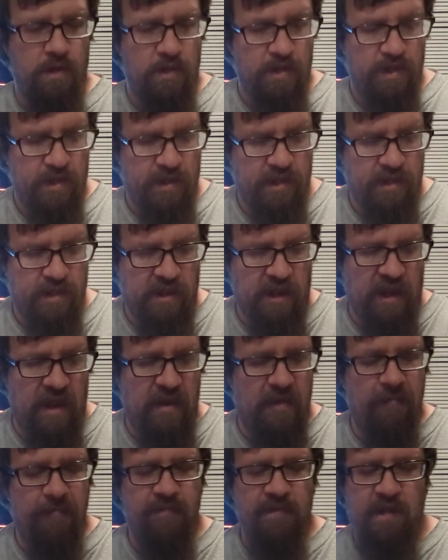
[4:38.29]

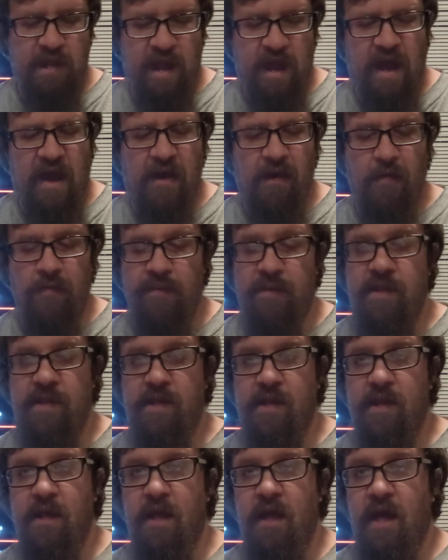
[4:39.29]
Sam's
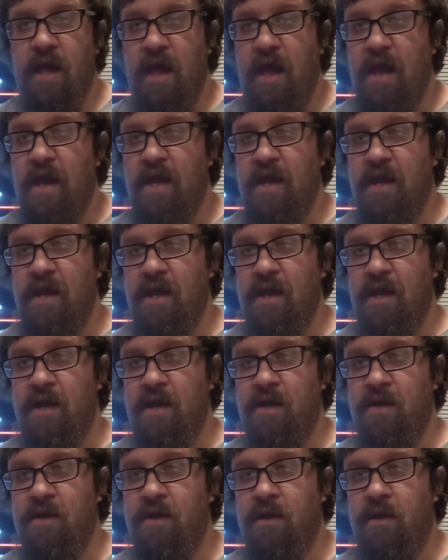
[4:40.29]
house,
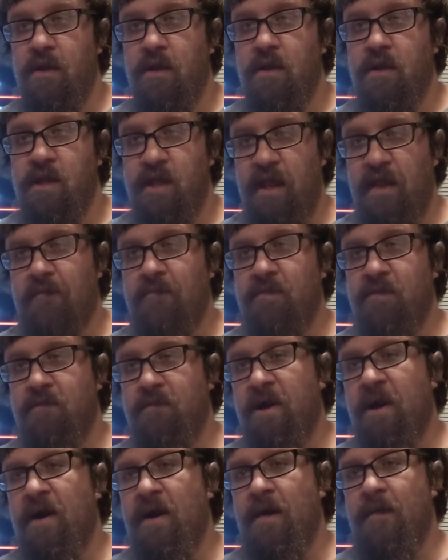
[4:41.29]
and Sam's
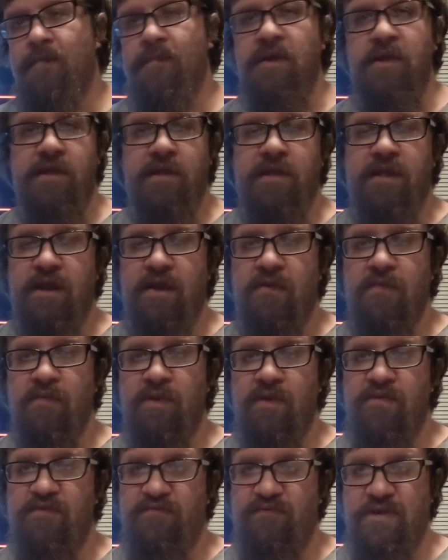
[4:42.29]
mom is there
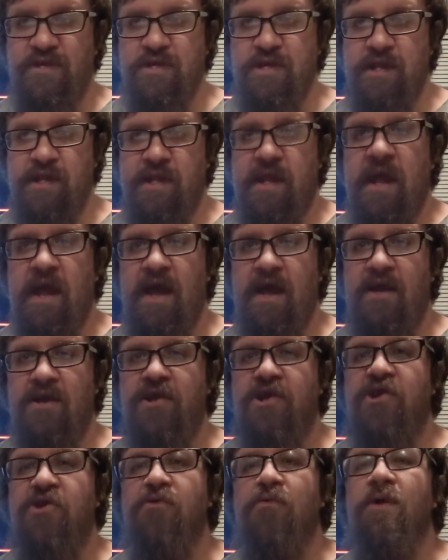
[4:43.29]
with Trish's
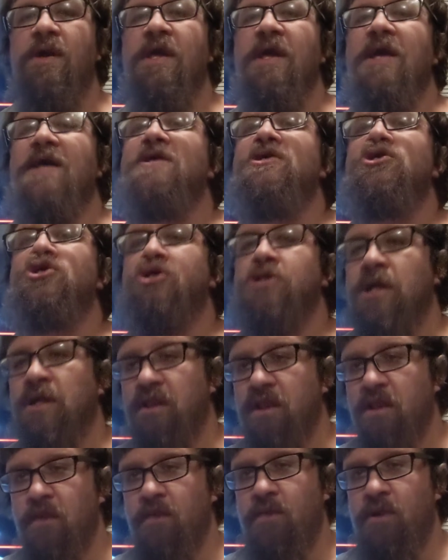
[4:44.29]
dad doing a
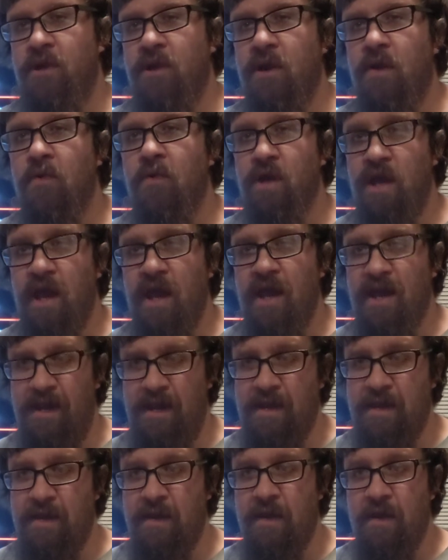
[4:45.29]
shitload of
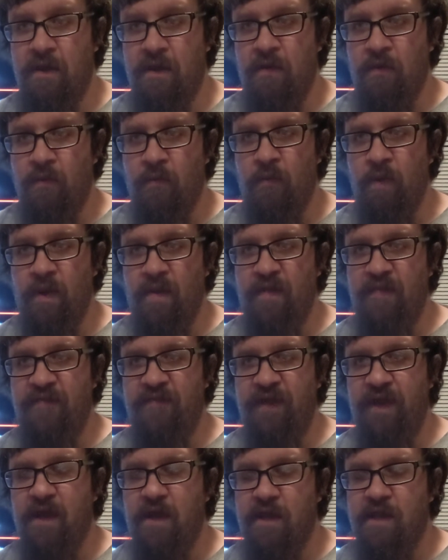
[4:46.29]
cocaine
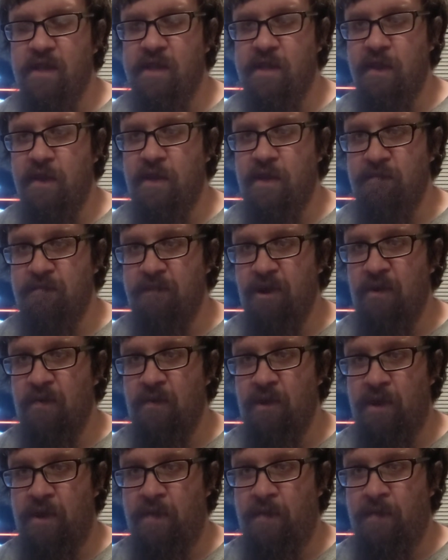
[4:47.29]
with Sonny
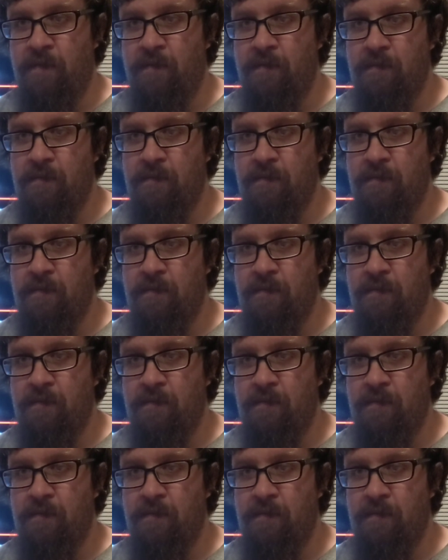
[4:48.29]
Bono.